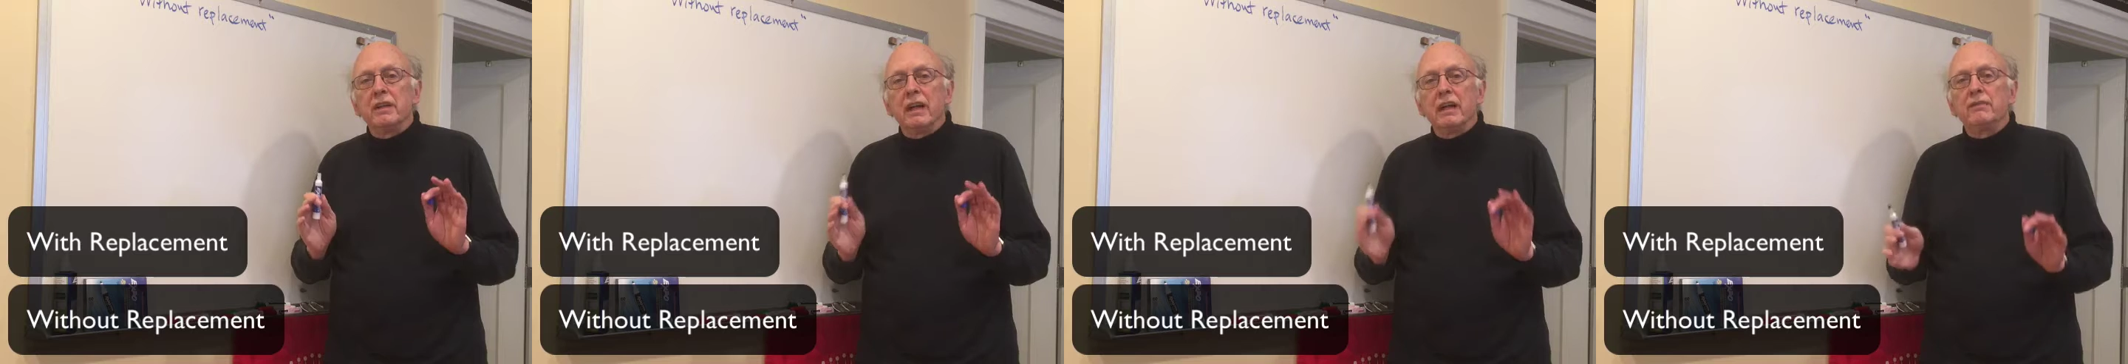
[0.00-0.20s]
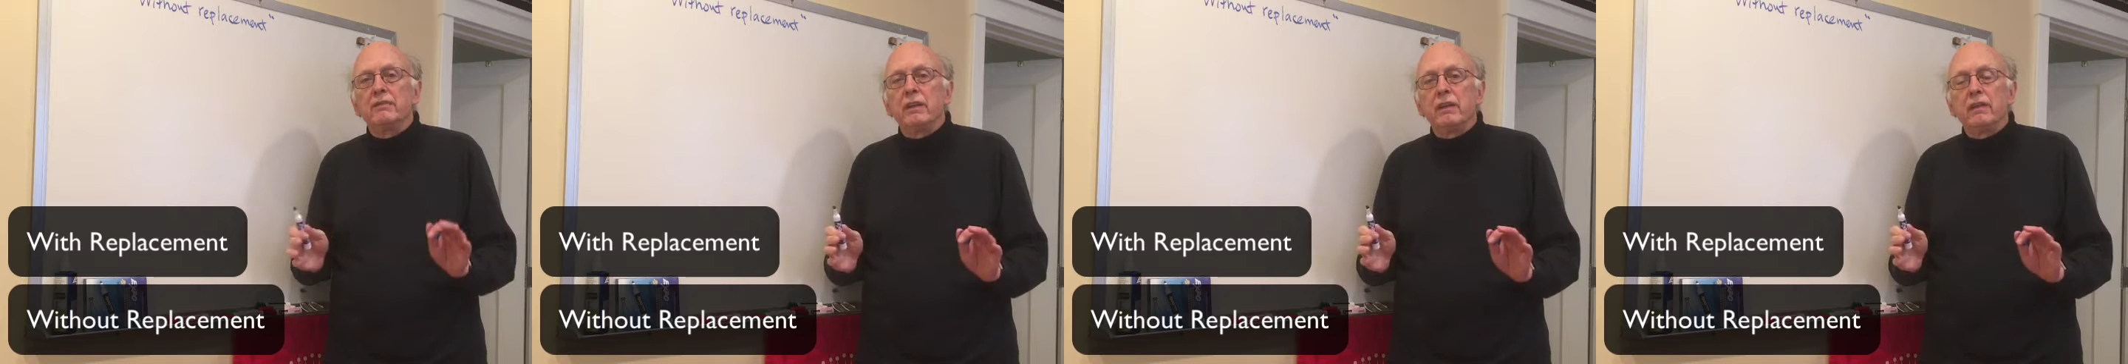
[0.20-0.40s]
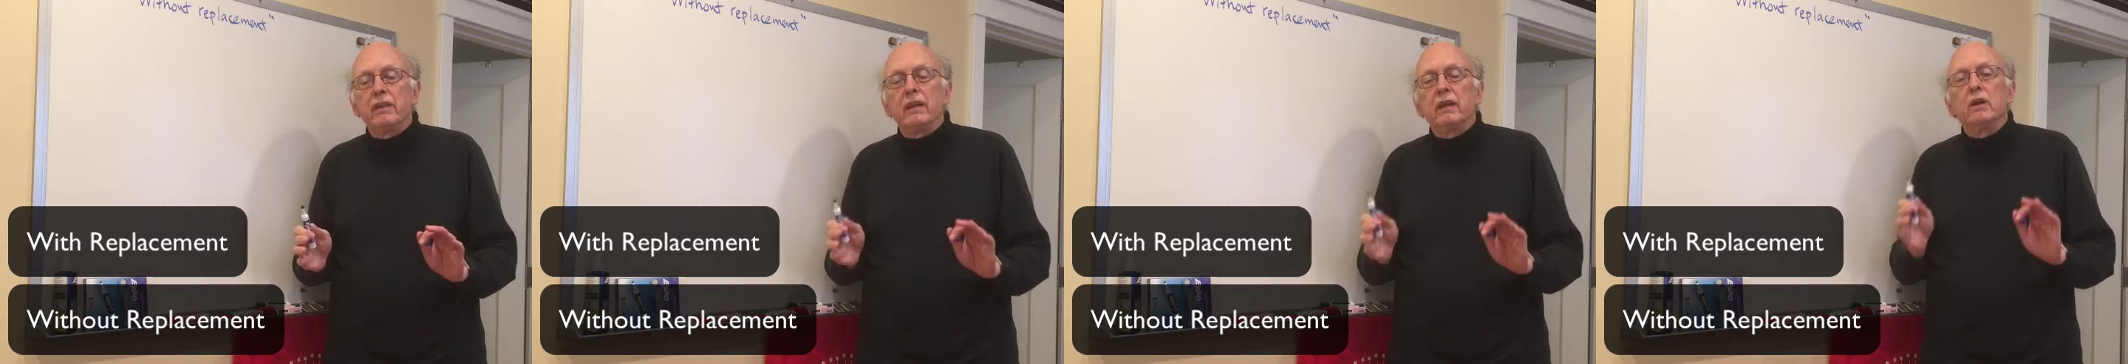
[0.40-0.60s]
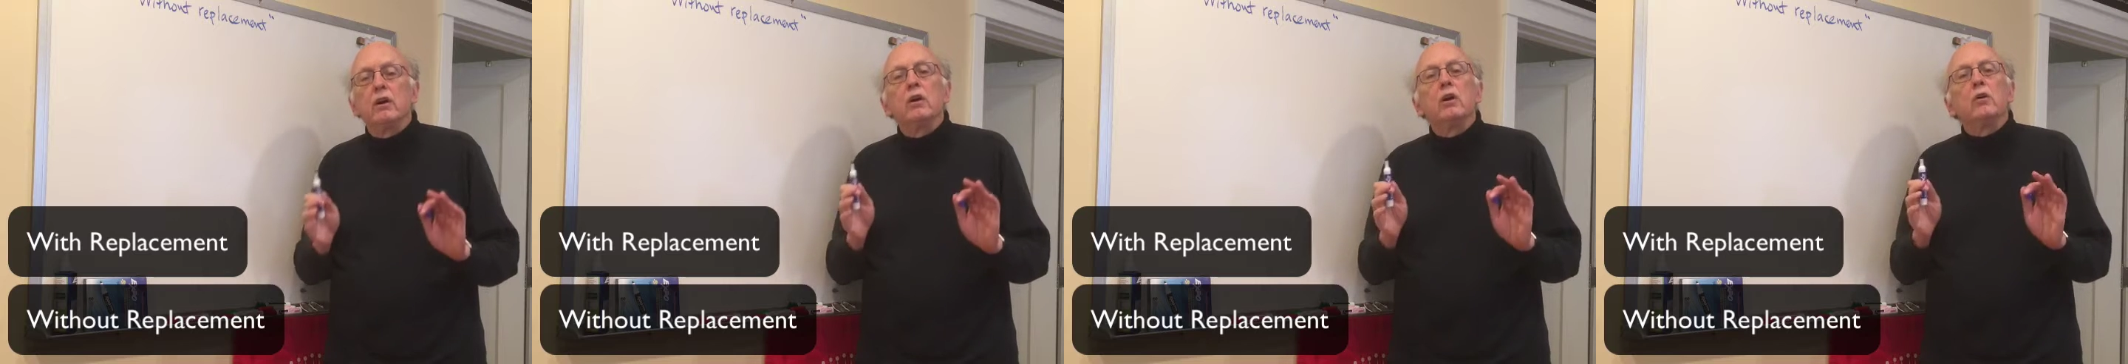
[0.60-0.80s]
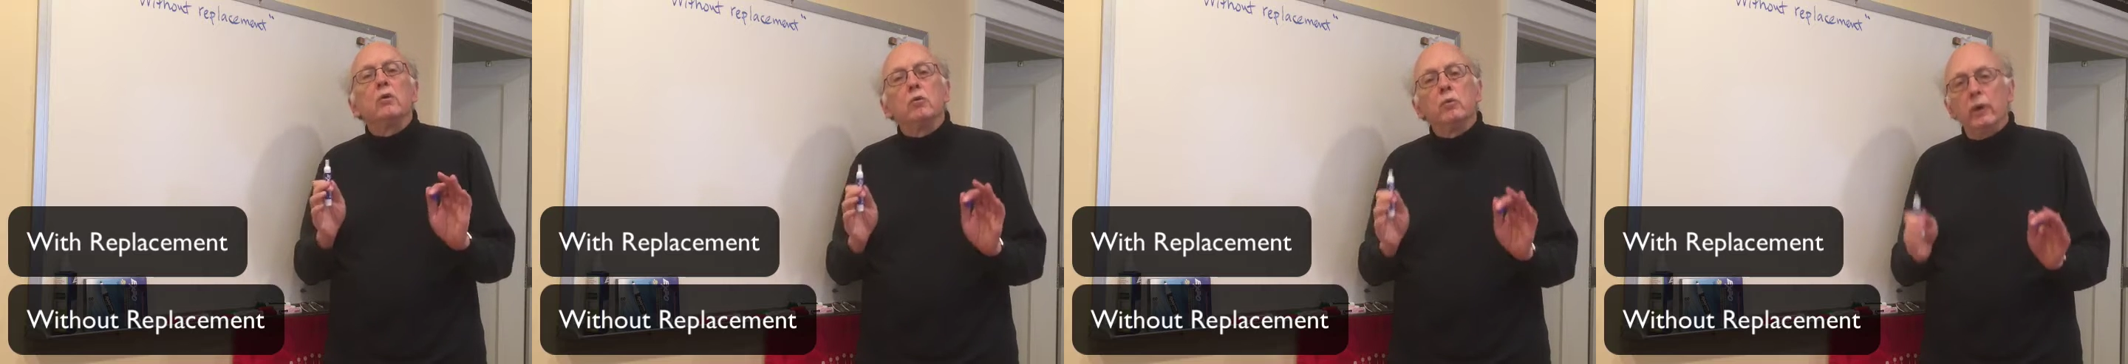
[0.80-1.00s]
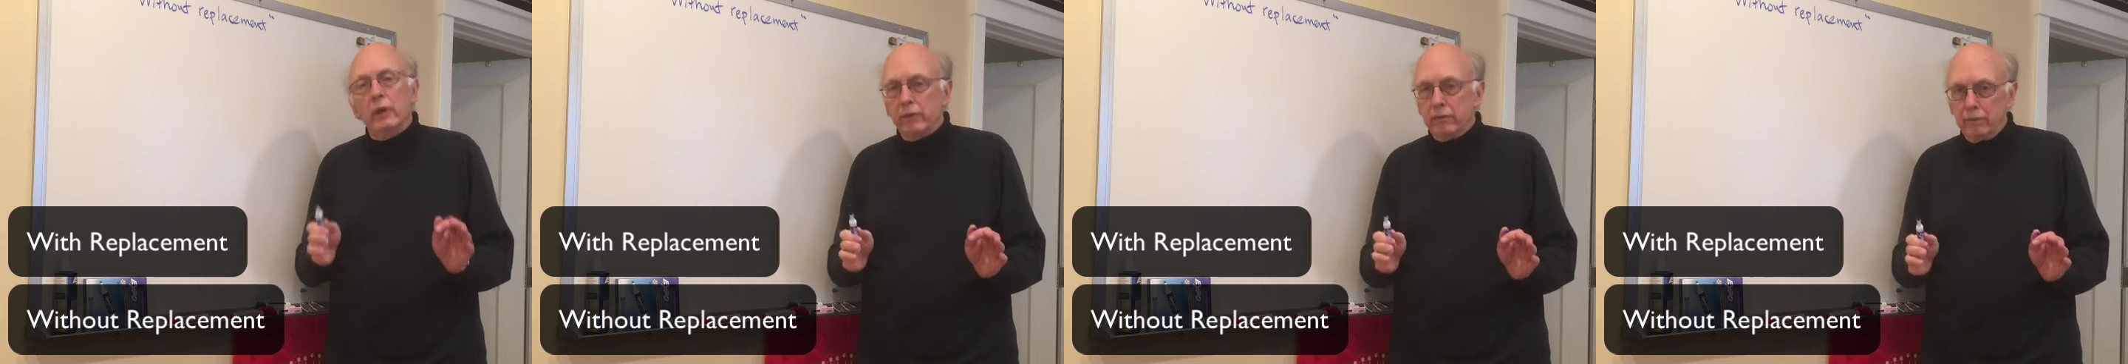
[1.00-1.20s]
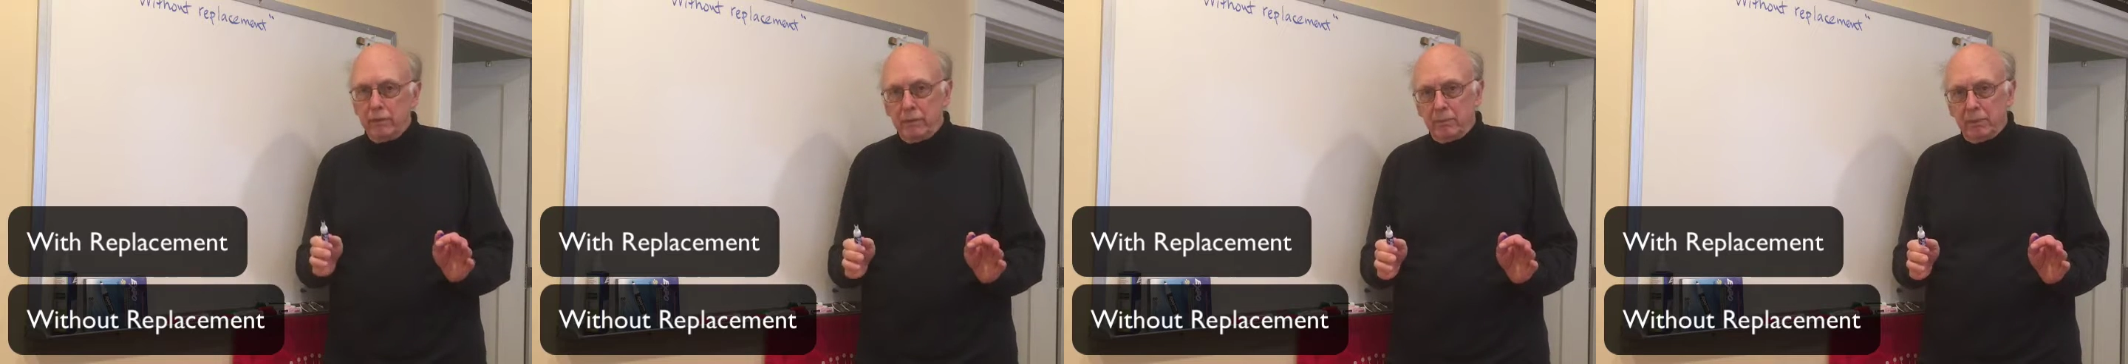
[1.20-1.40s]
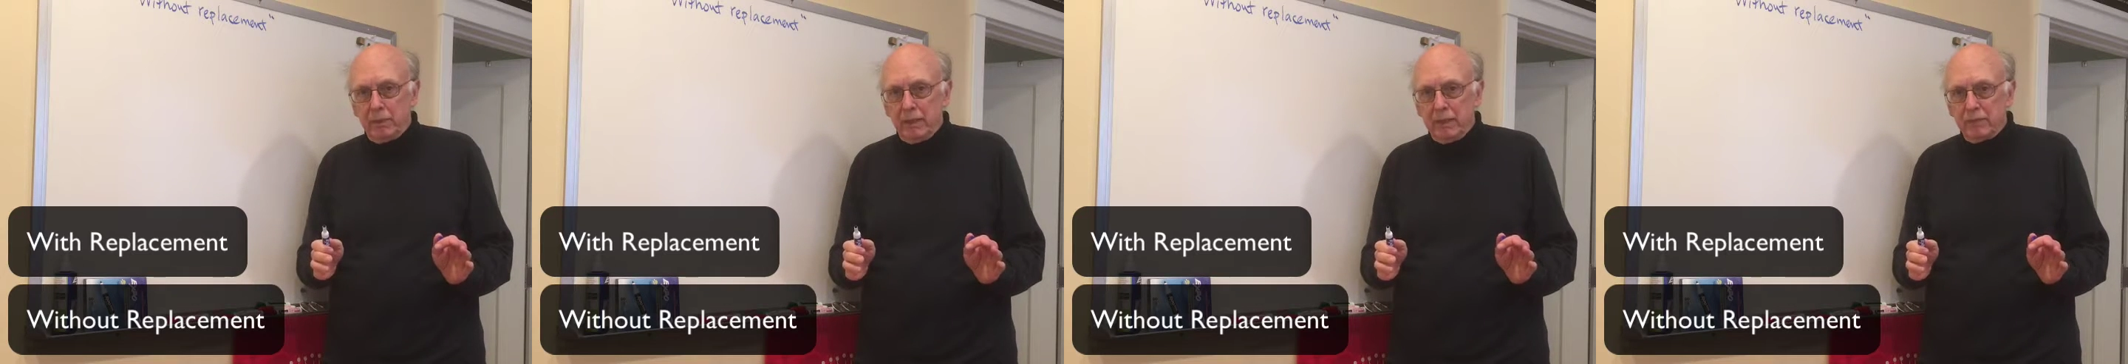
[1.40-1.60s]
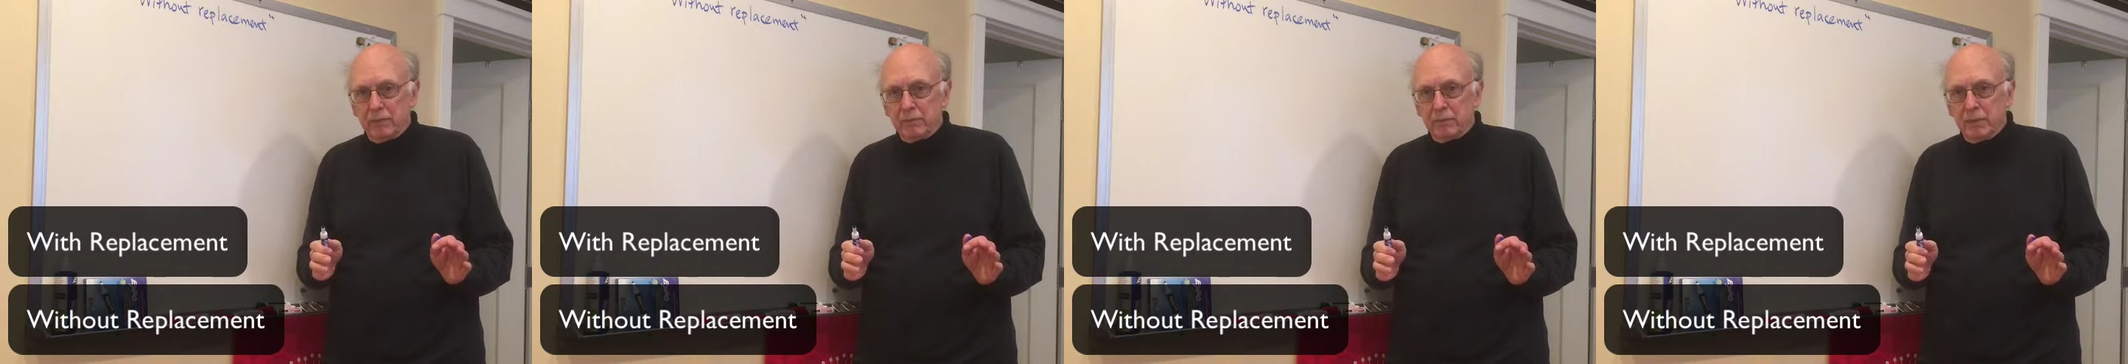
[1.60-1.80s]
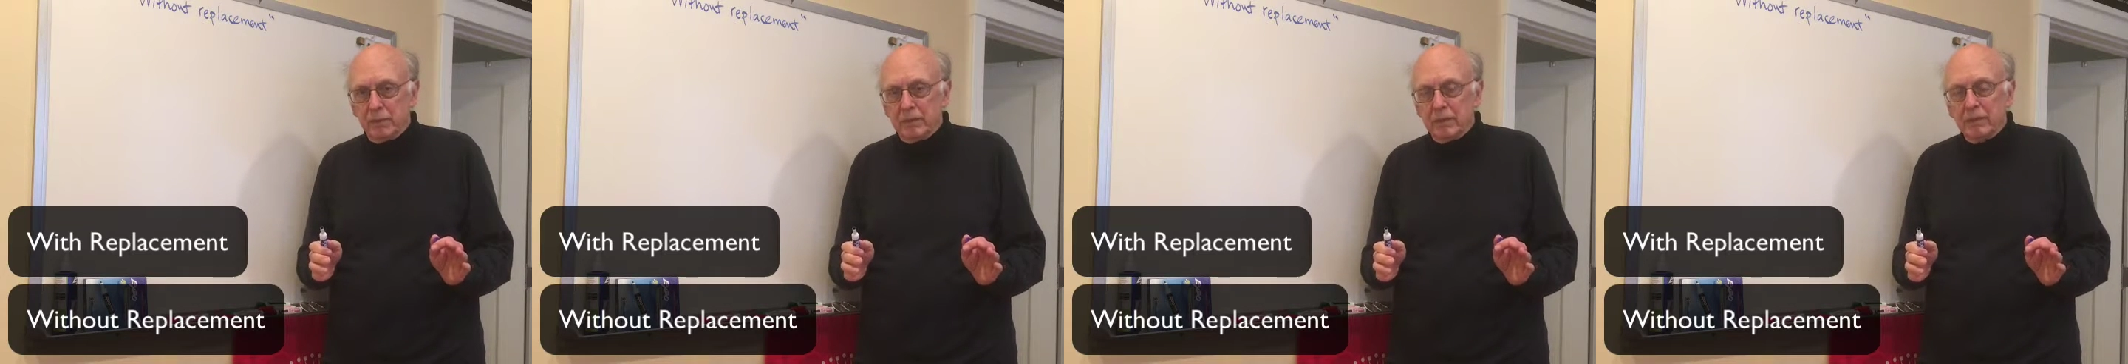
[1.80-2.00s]
everything with
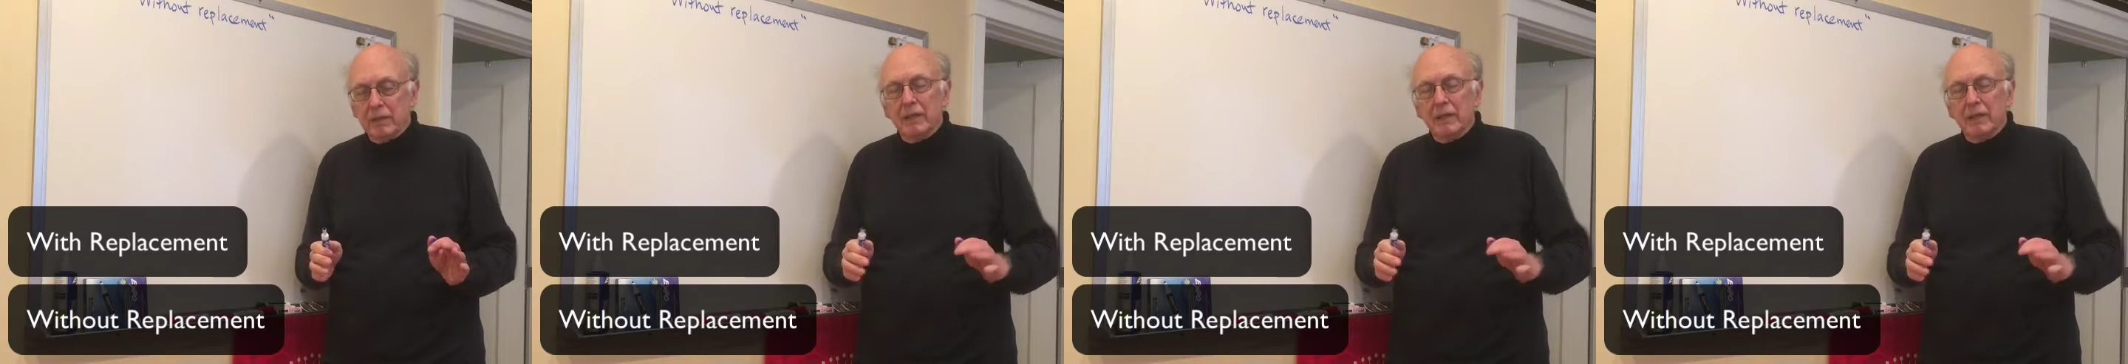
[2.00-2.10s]
replacement.